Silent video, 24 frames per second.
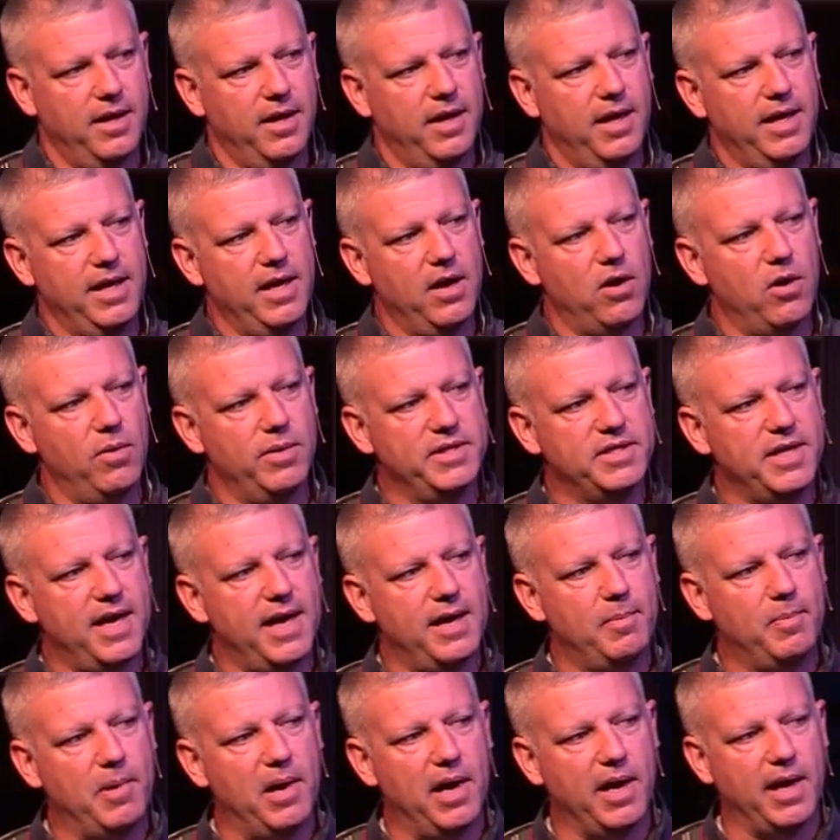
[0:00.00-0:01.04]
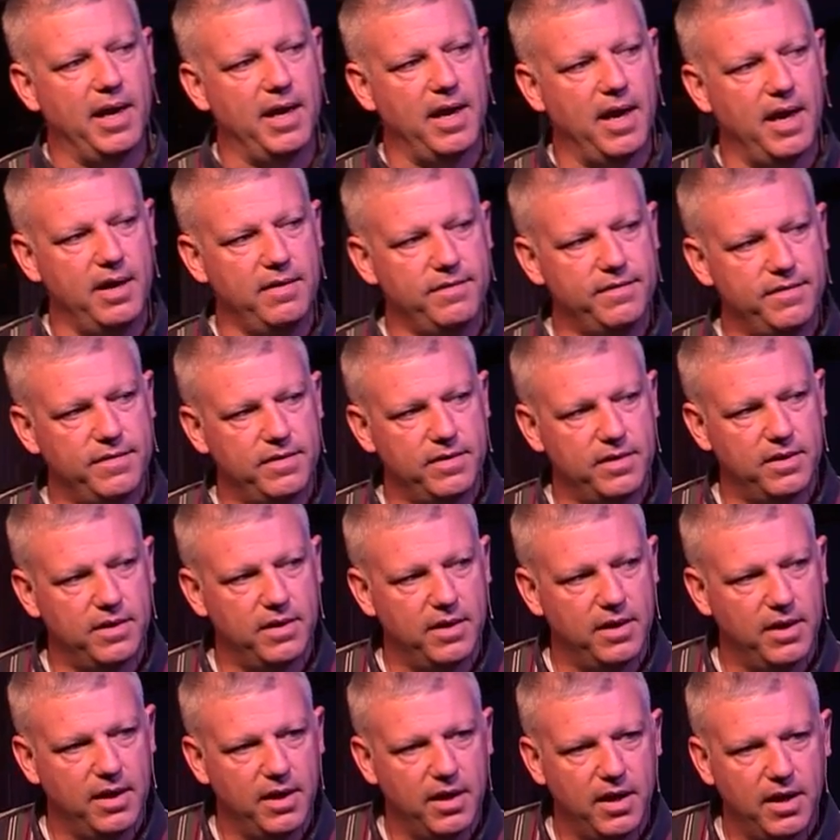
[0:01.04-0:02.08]
He always had a pocket knife,
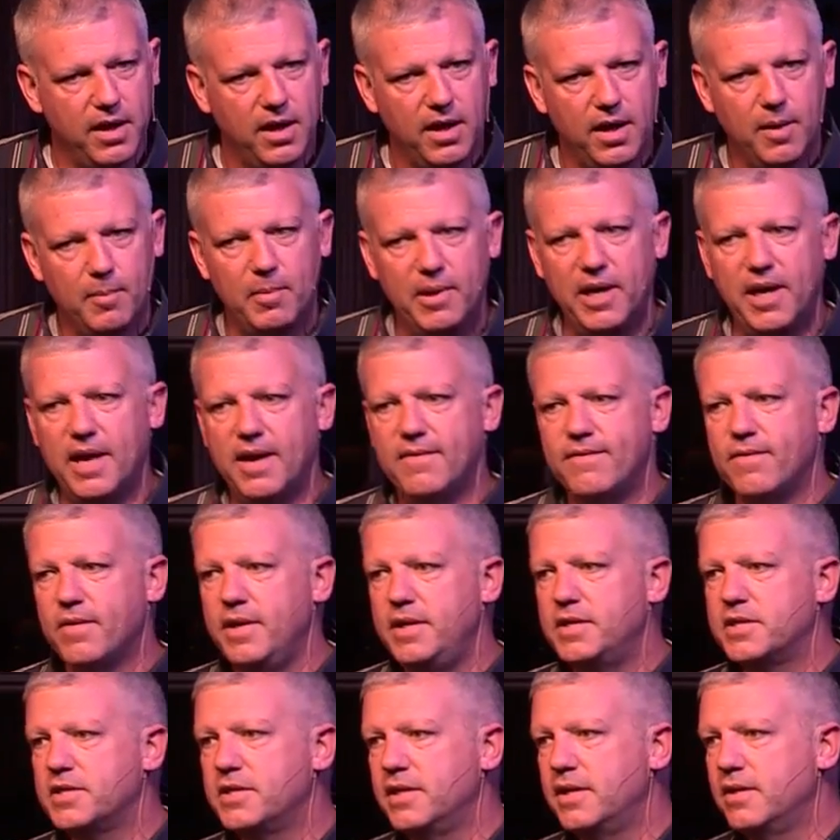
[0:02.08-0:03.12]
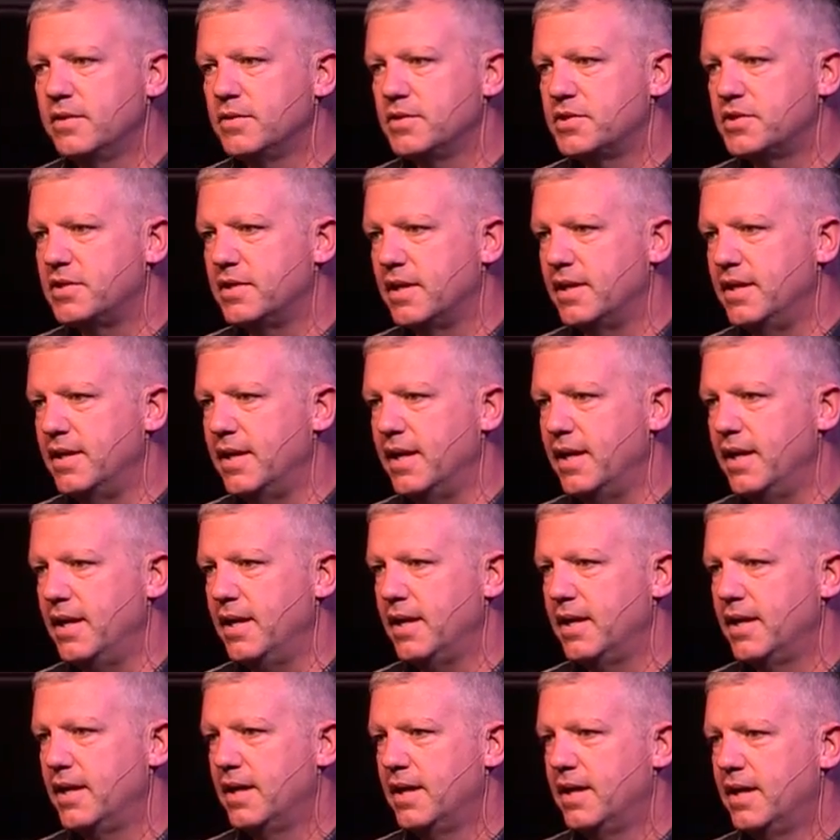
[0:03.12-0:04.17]
but every single Sunday,
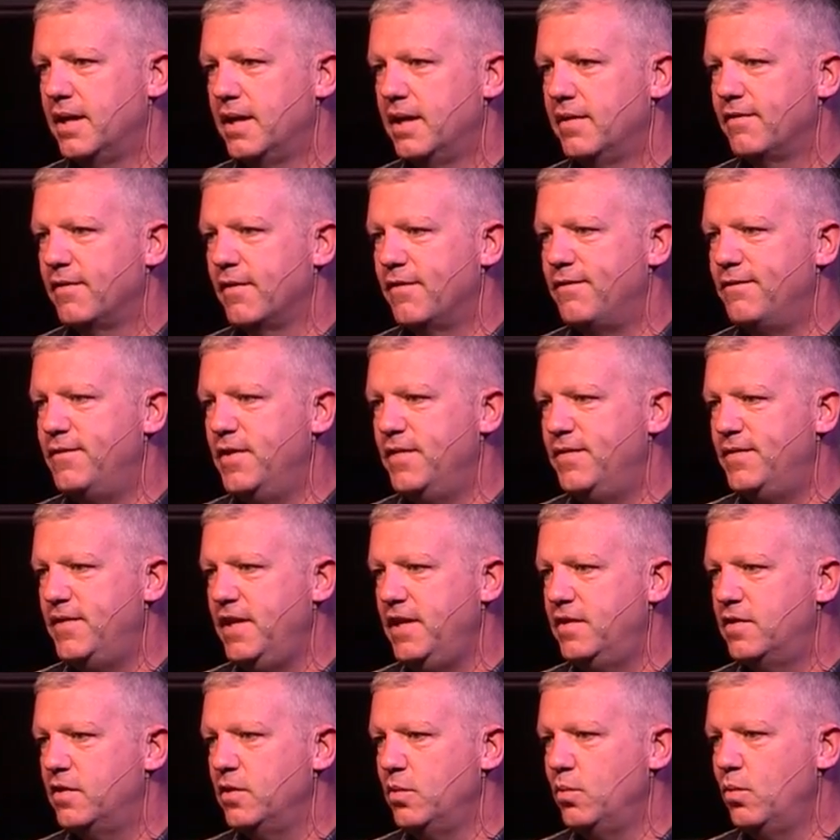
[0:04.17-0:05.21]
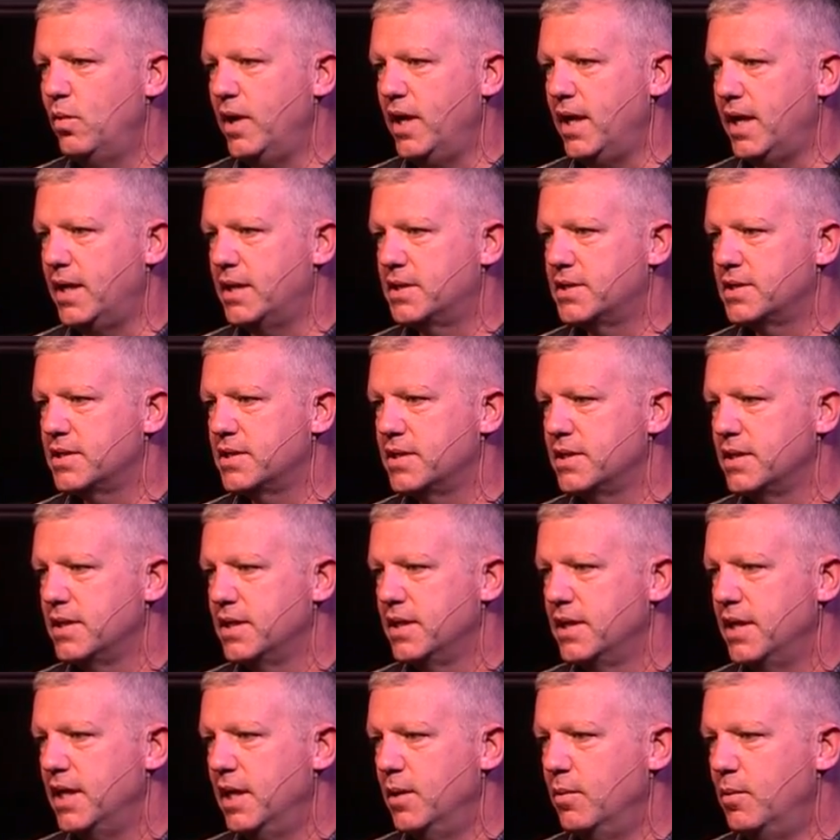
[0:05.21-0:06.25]
for 52 weeks,
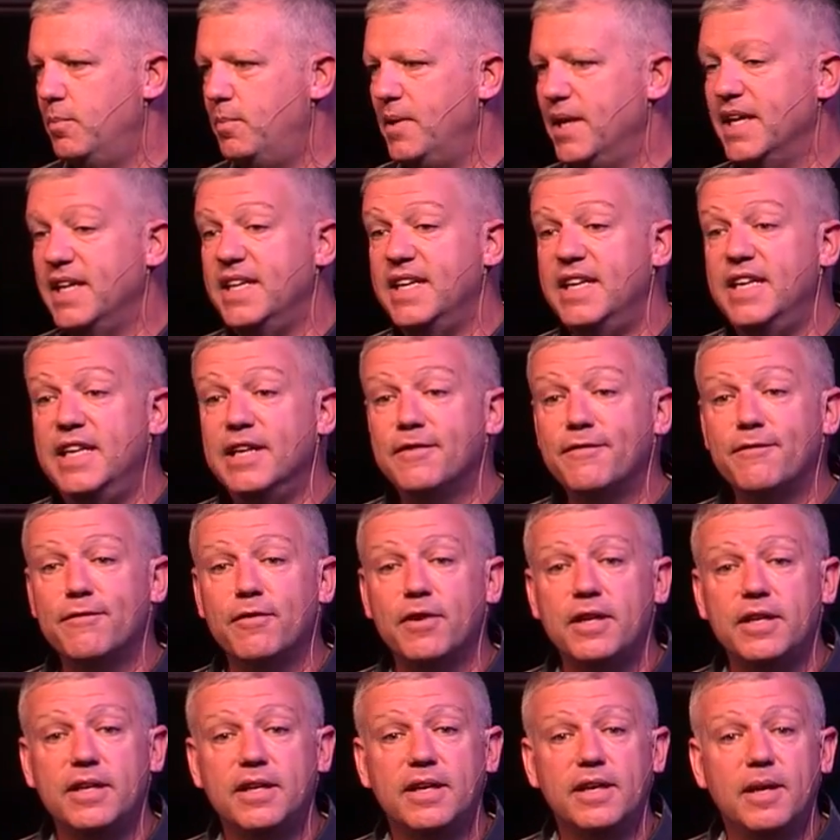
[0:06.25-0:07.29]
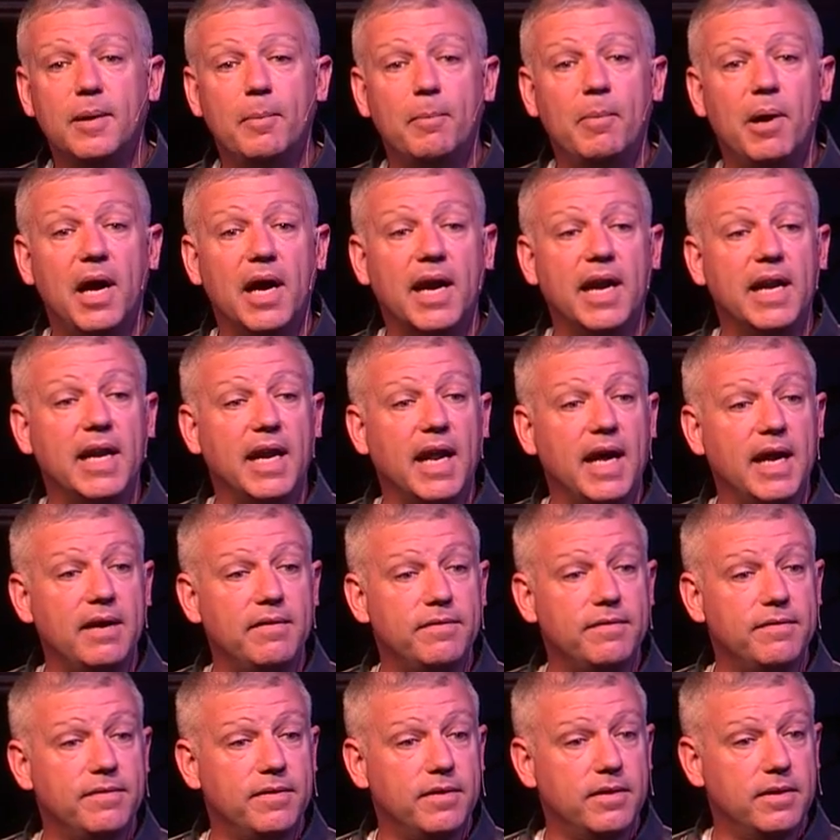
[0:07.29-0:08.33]
it would be a different pocket
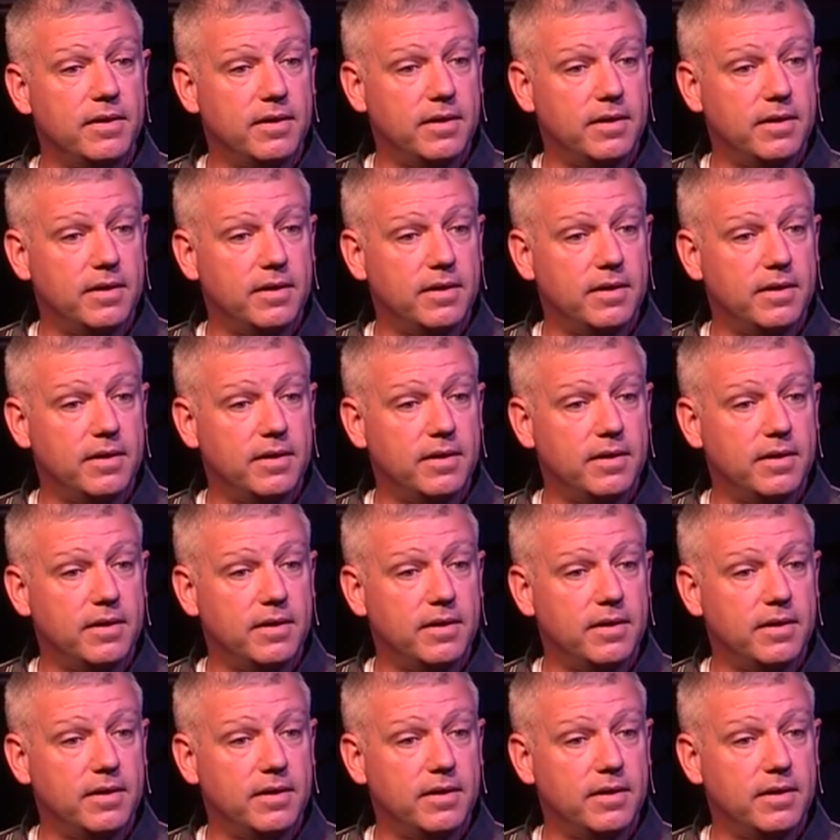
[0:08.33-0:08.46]
knife.